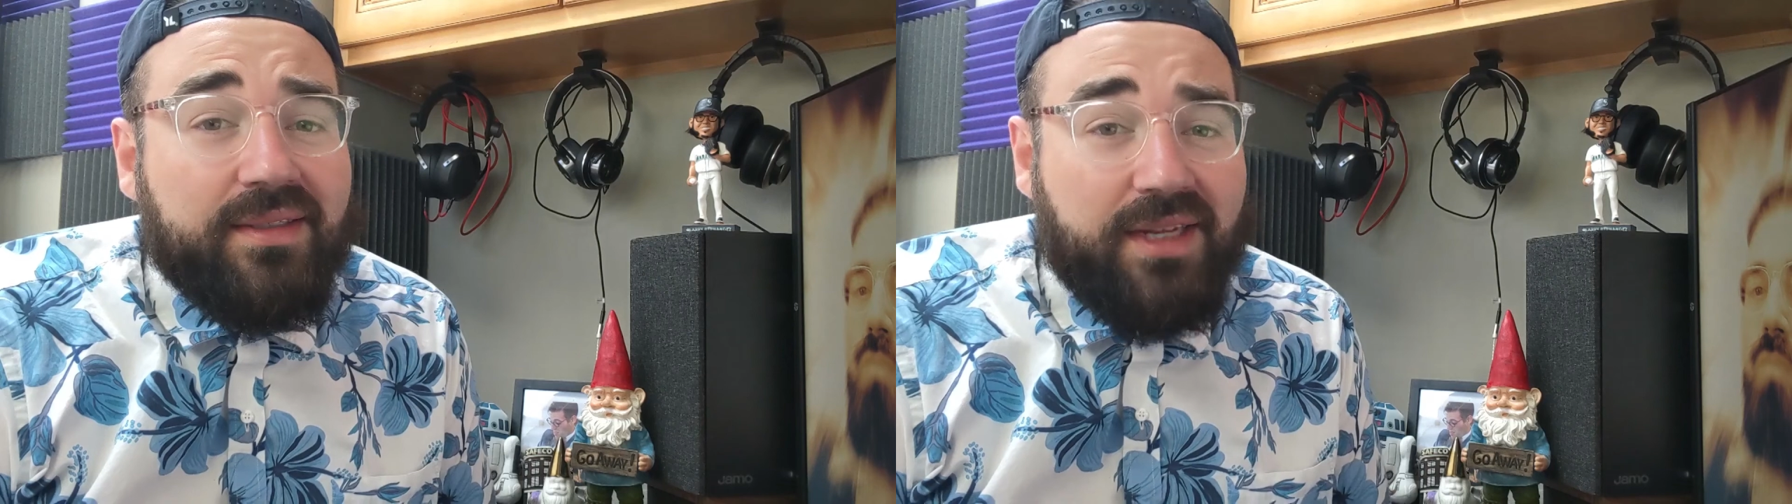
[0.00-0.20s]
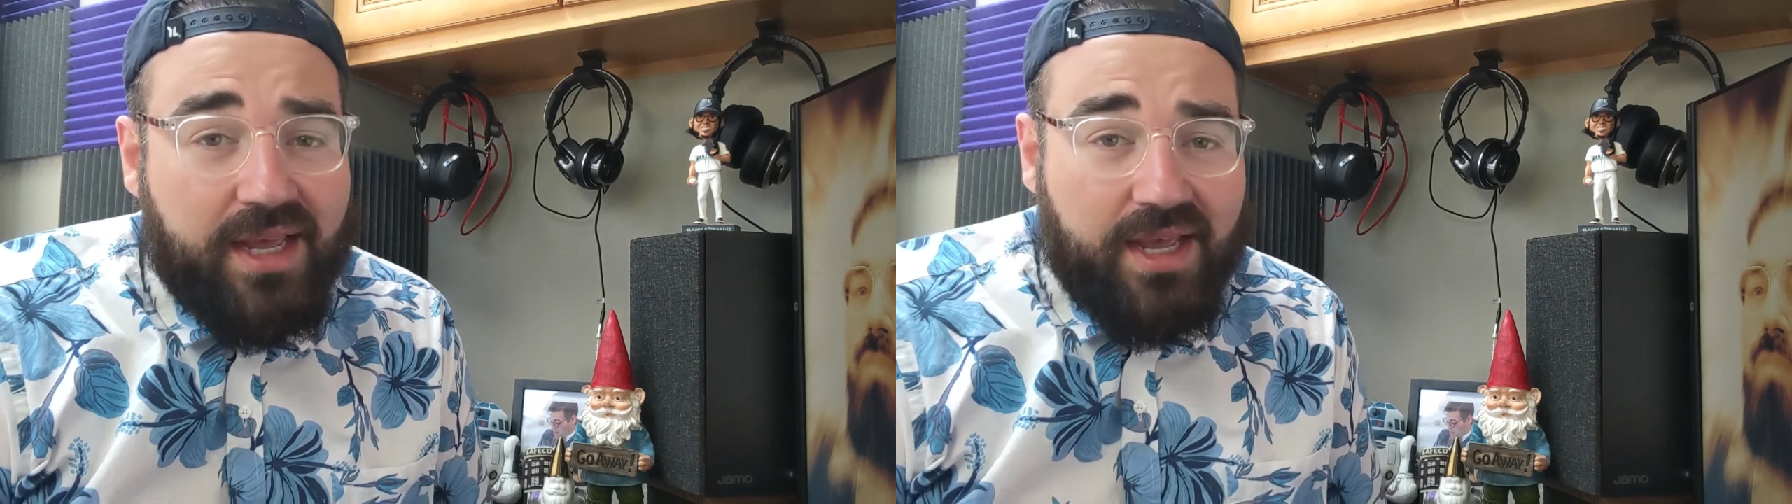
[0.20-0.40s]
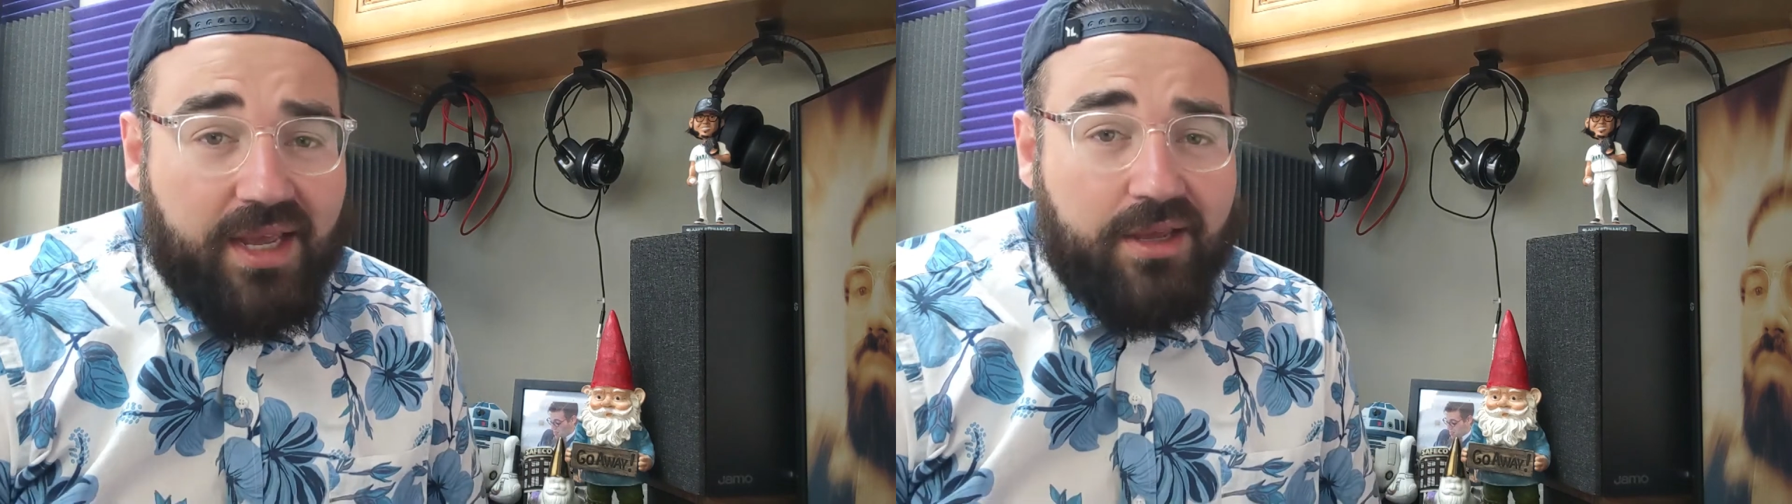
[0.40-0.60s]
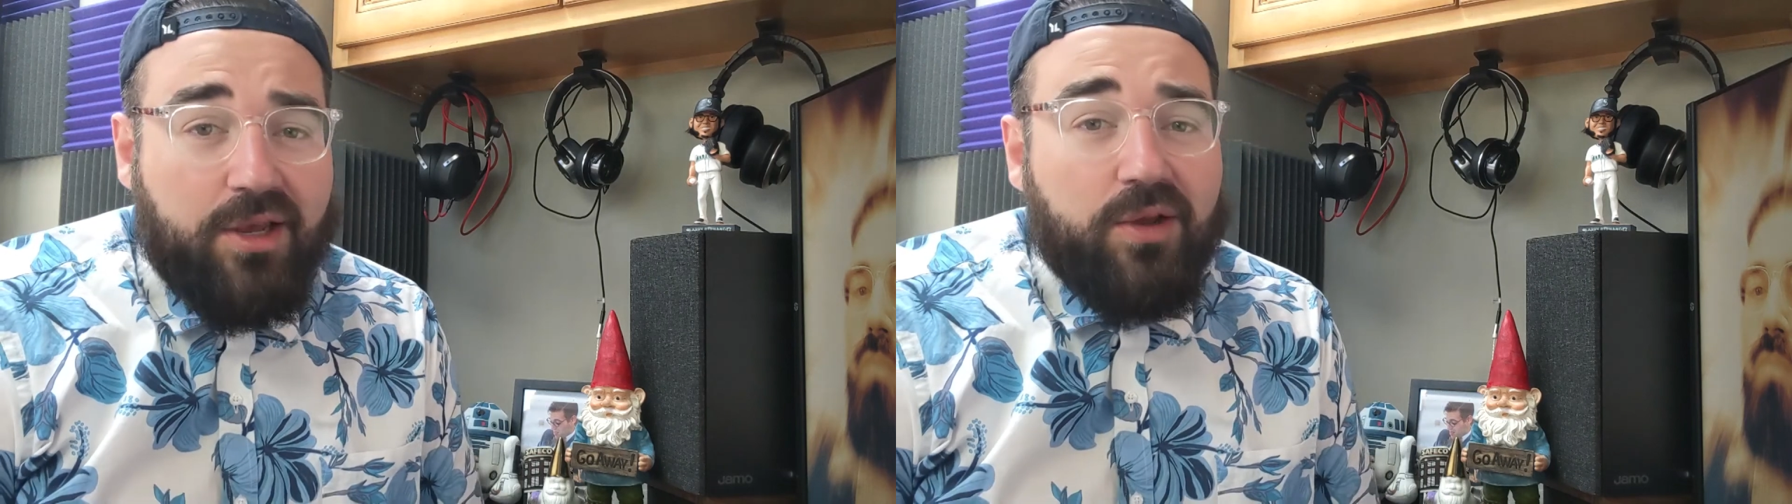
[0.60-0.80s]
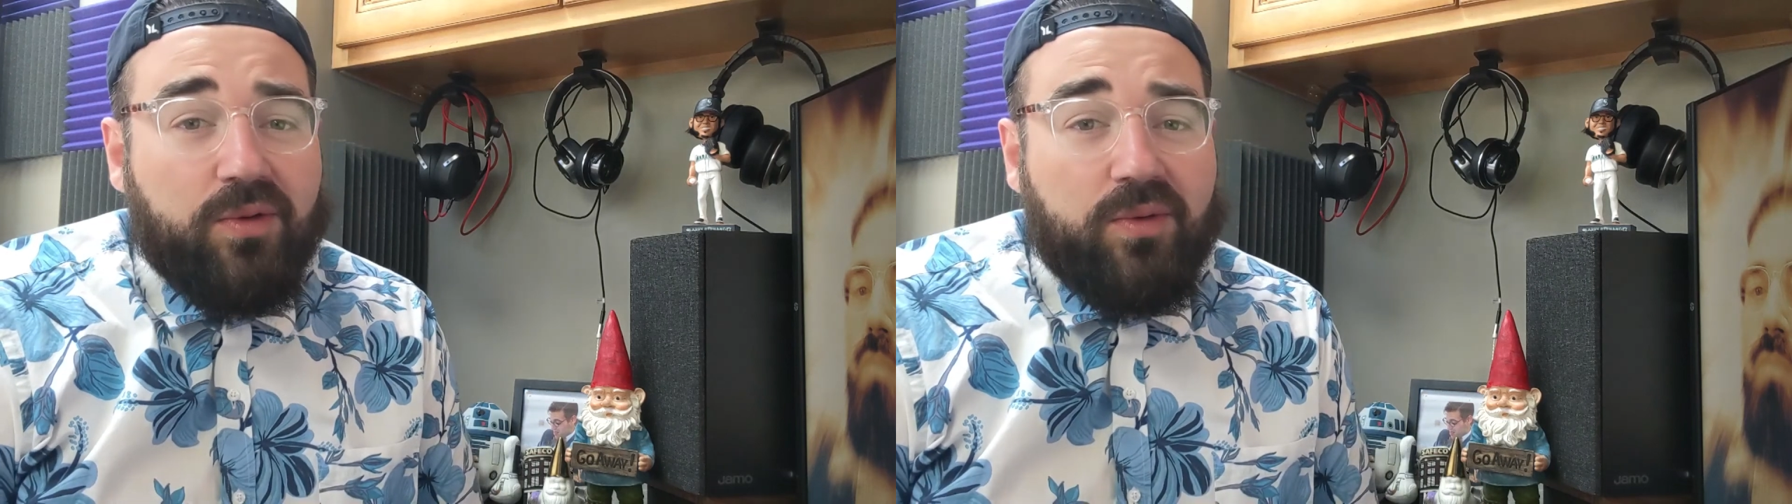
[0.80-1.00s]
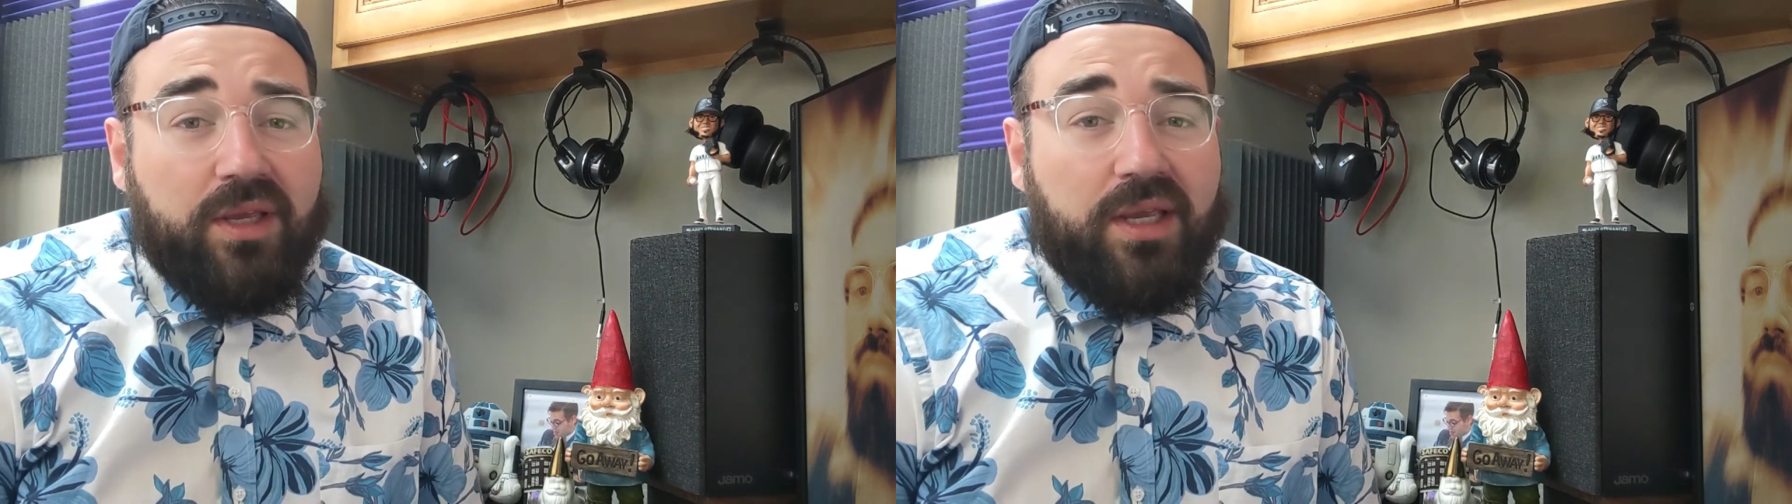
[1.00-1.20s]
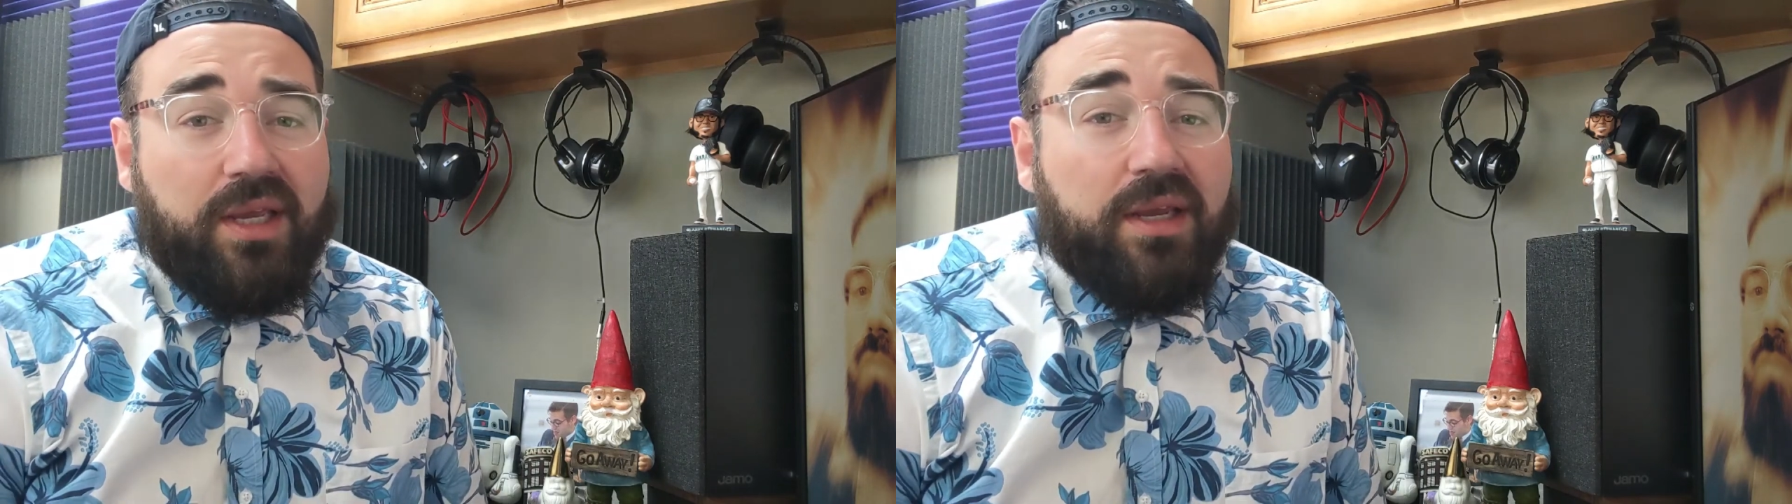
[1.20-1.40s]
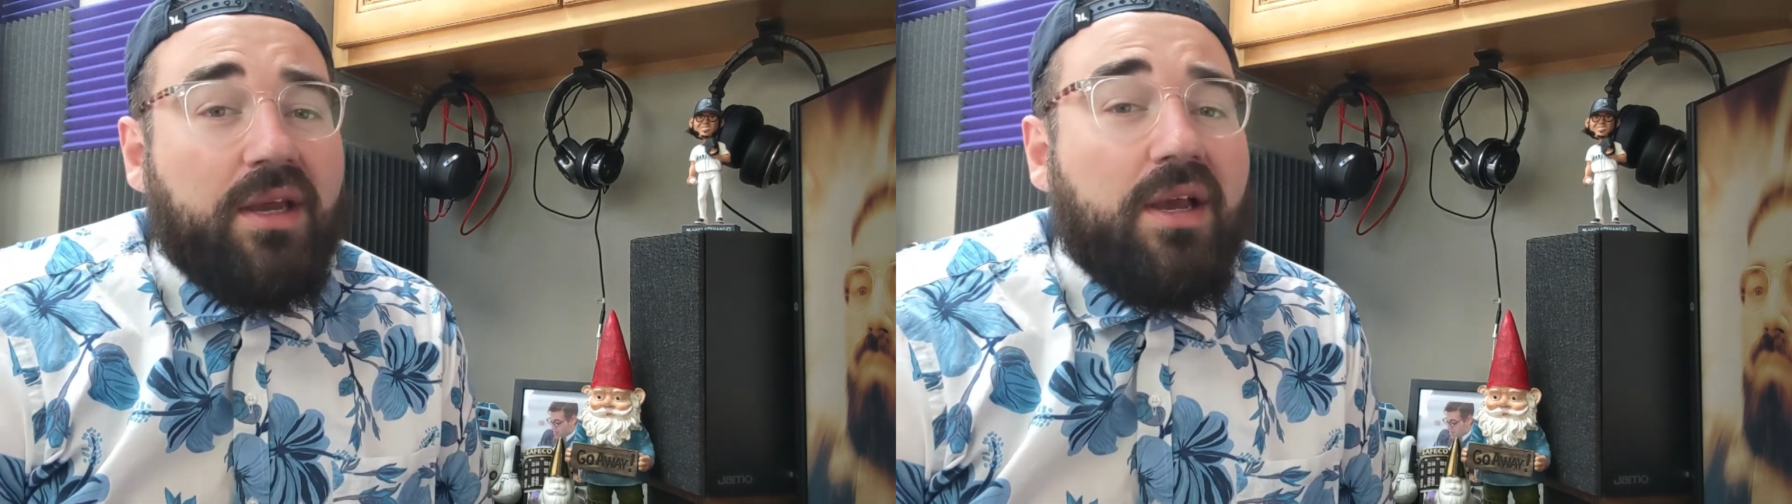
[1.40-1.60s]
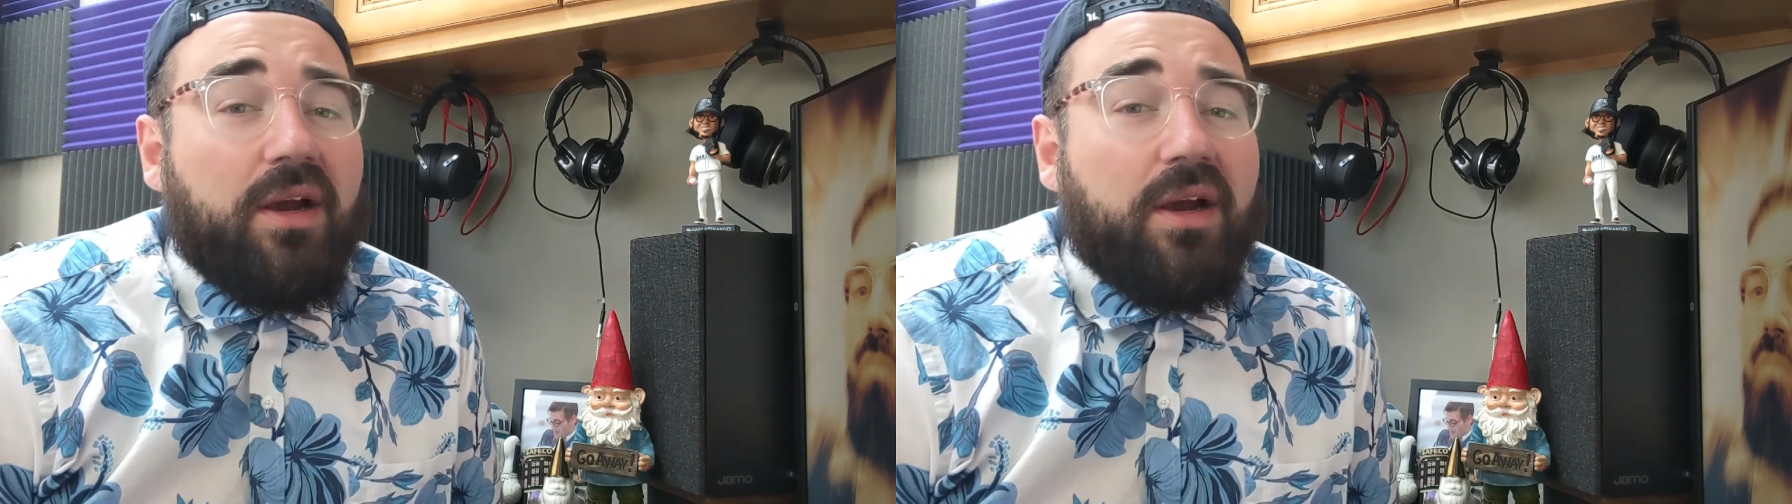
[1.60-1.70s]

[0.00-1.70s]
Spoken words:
Today, we